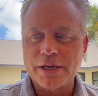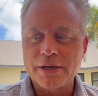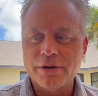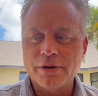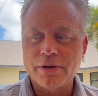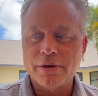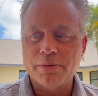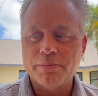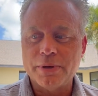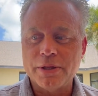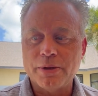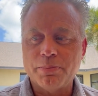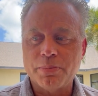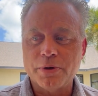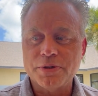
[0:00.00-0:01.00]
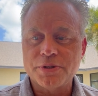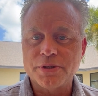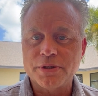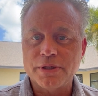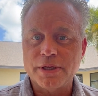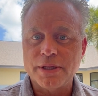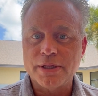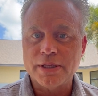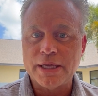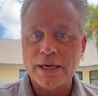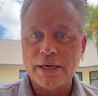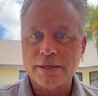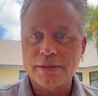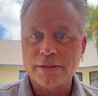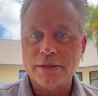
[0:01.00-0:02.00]
I could have been the person in
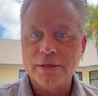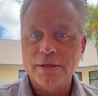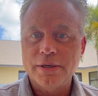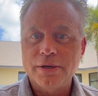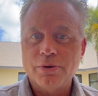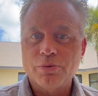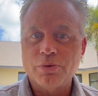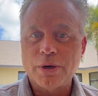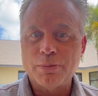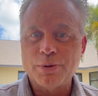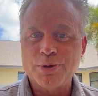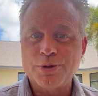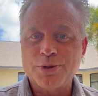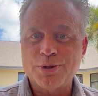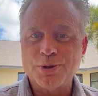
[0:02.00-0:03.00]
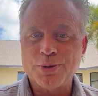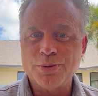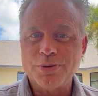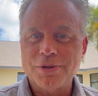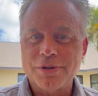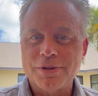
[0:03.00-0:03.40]
that rubber suit.